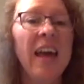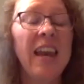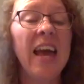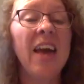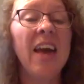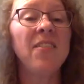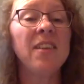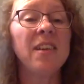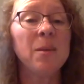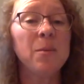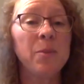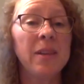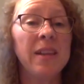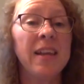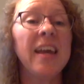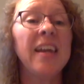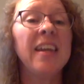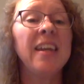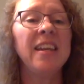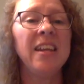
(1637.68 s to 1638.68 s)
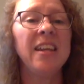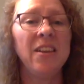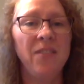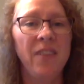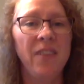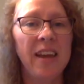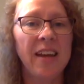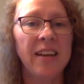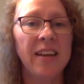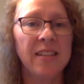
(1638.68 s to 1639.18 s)
having a plan in
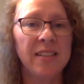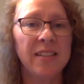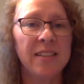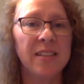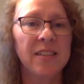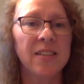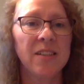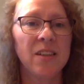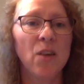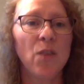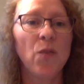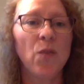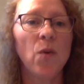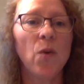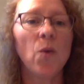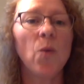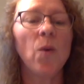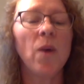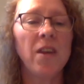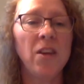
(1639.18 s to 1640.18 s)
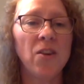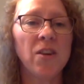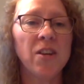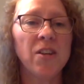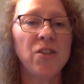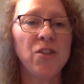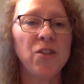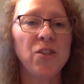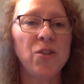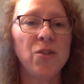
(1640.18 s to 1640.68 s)
advance for what you
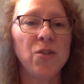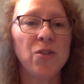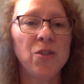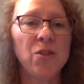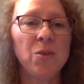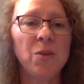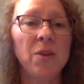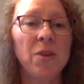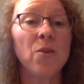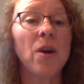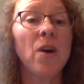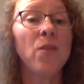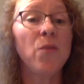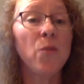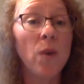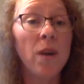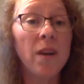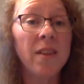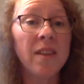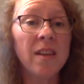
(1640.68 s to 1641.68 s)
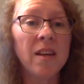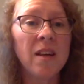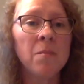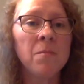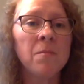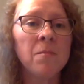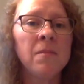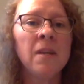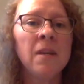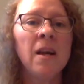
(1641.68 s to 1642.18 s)
can do to either avoid
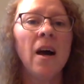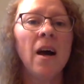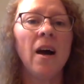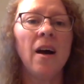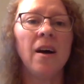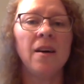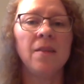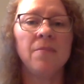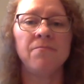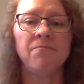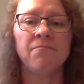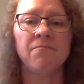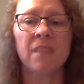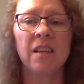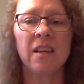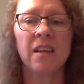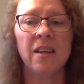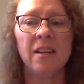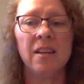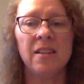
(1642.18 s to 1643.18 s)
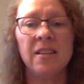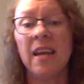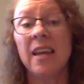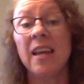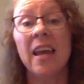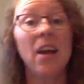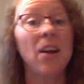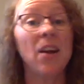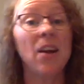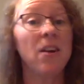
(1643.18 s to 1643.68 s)
them, take
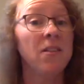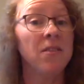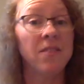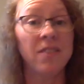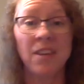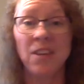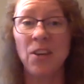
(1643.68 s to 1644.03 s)
care of,